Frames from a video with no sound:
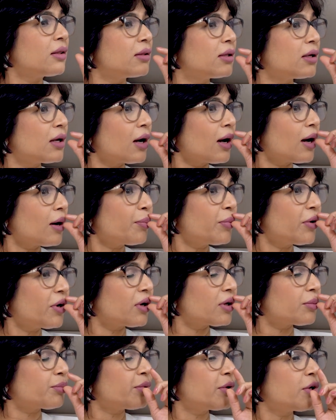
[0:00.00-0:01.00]
the upper
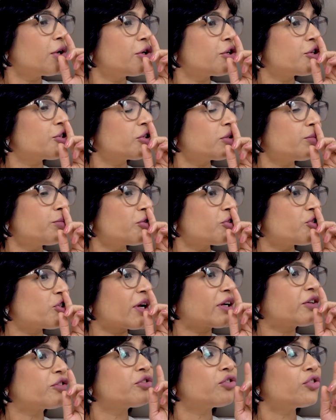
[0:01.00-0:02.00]
lip should
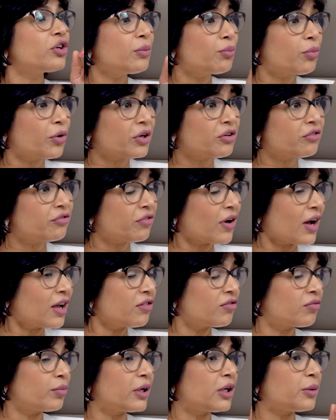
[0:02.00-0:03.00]
project
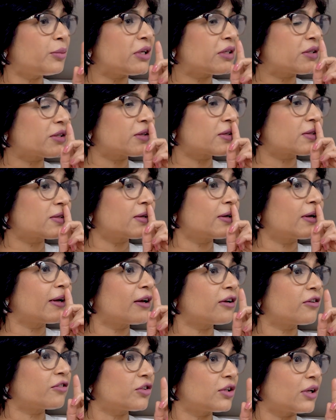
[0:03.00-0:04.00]
3.5 millimeters
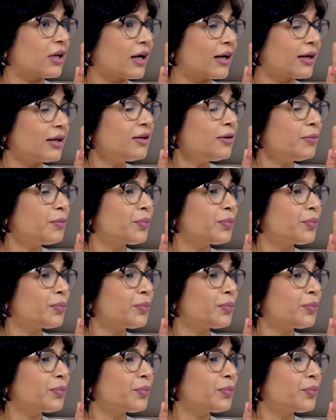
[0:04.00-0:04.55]
ahead of the line